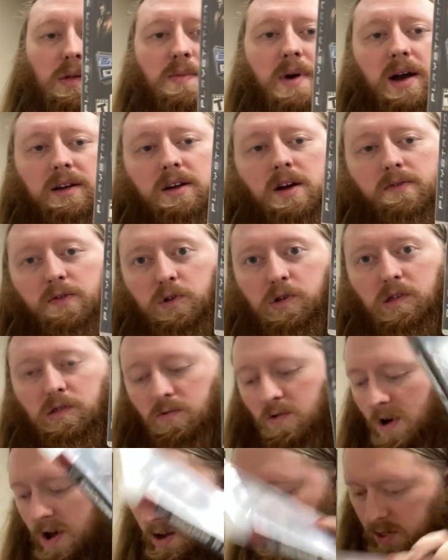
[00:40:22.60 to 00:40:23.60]
SmackDown vs.
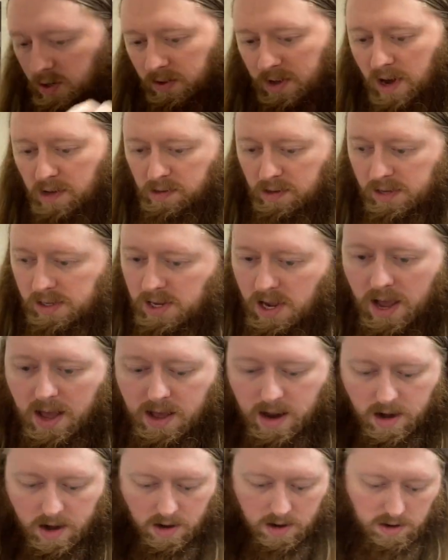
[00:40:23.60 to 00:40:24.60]
Raw
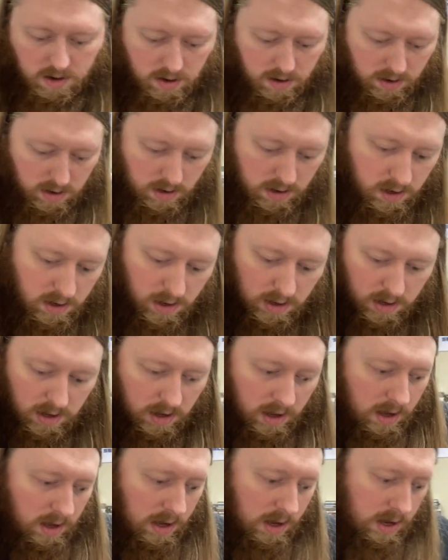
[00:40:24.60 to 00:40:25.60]
2010.
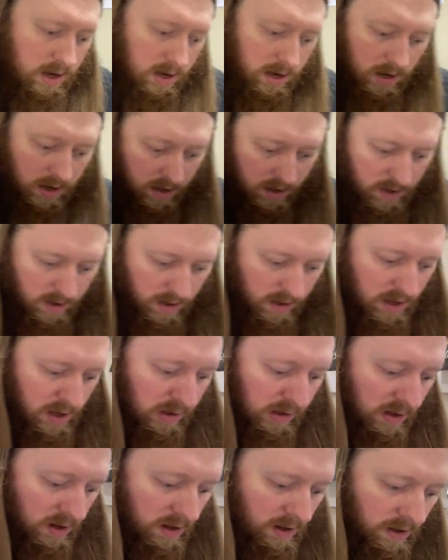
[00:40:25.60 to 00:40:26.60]
And
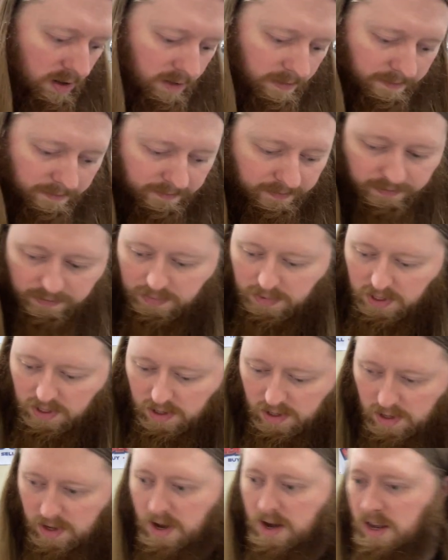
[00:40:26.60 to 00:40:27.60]
these are
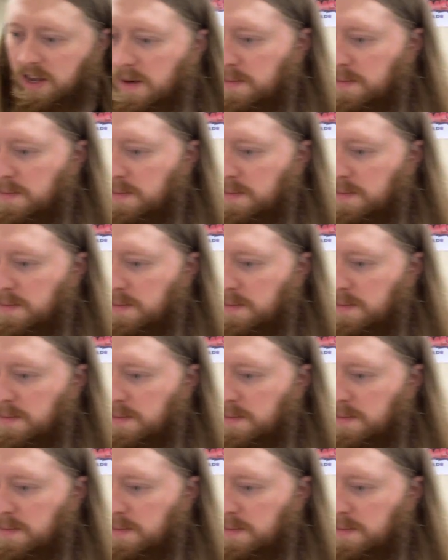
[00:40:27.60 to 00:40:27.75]
getting